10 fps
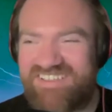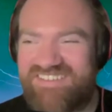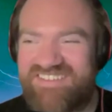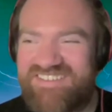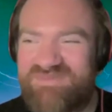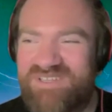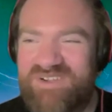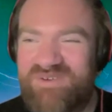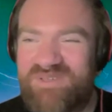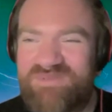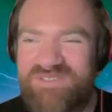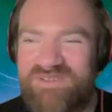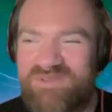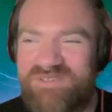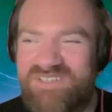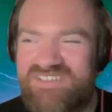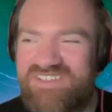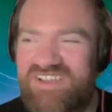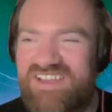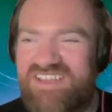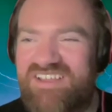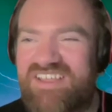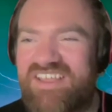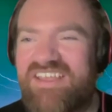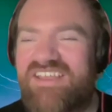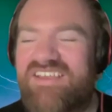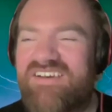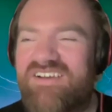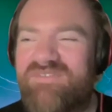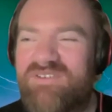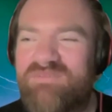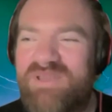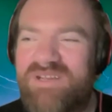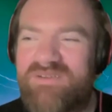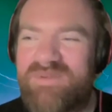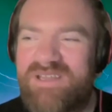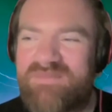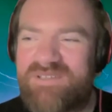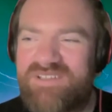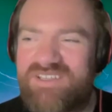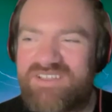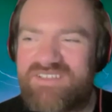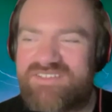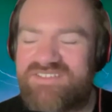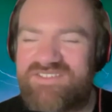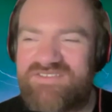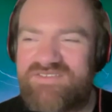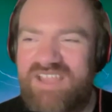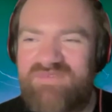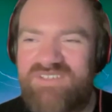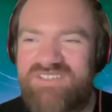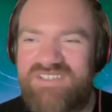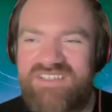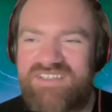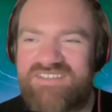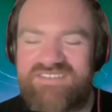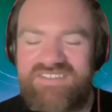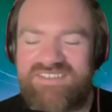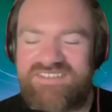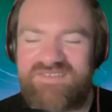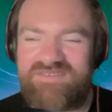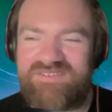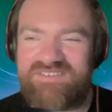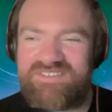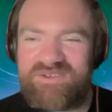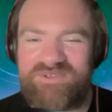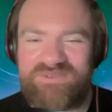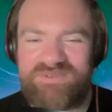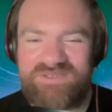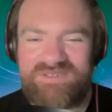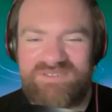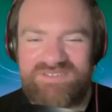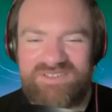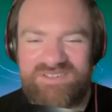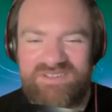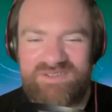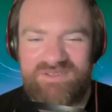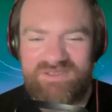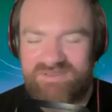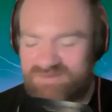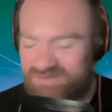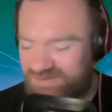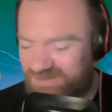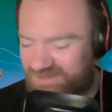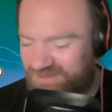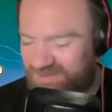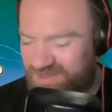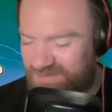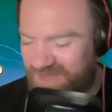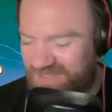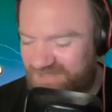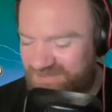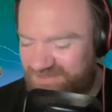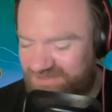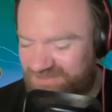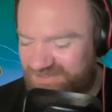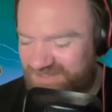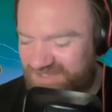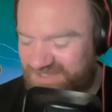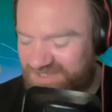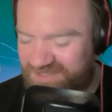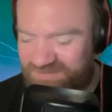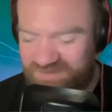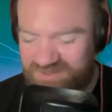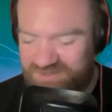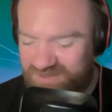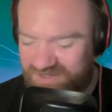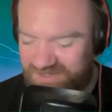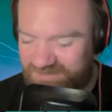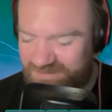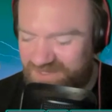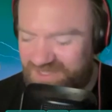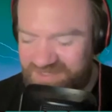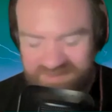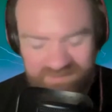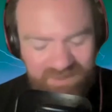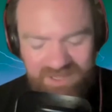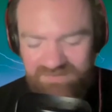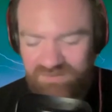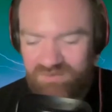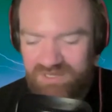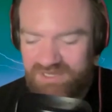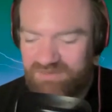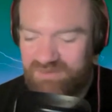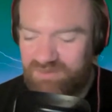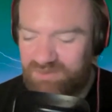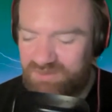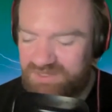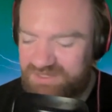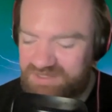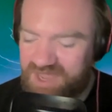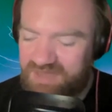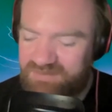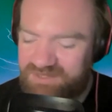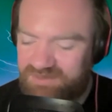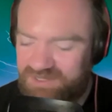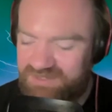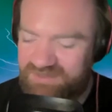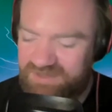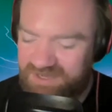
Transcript: this week always brings up those because I've gotten better about it, but like just having to see that stuff on the socials and just the banter is just it's frustrating. But that's part of what we're here. We want to win these games so we can